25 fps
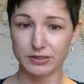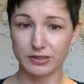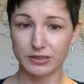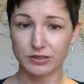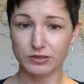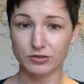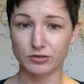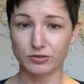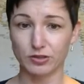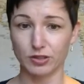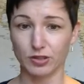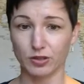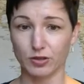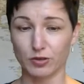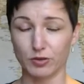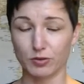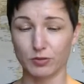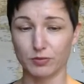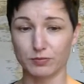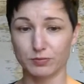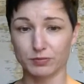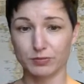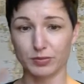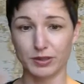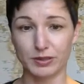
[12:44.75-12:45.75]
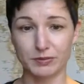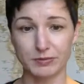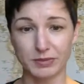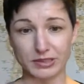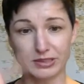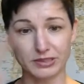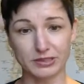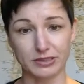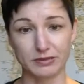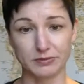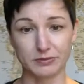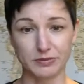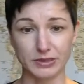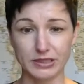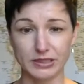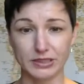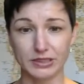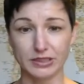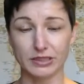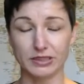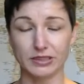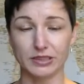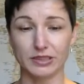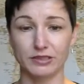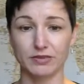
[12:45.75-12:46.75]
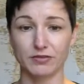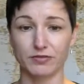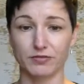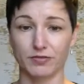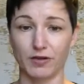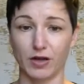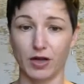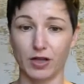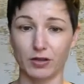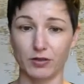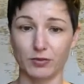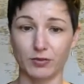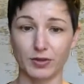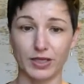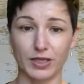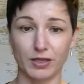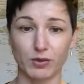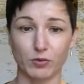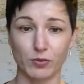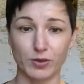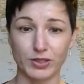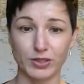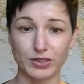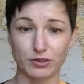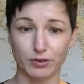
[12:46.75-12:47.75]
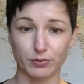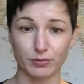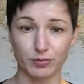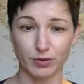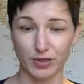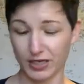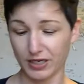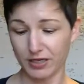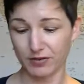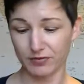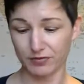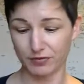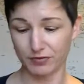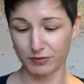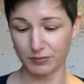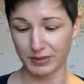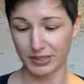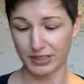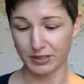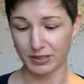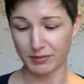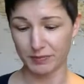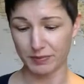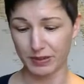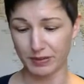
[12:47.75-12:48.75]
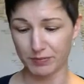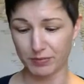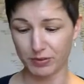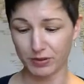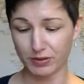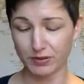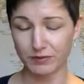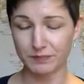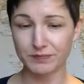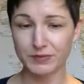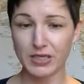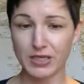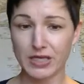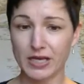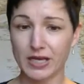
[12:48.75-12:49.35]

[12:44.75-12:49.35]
so pretty much immediately following winter break for many people.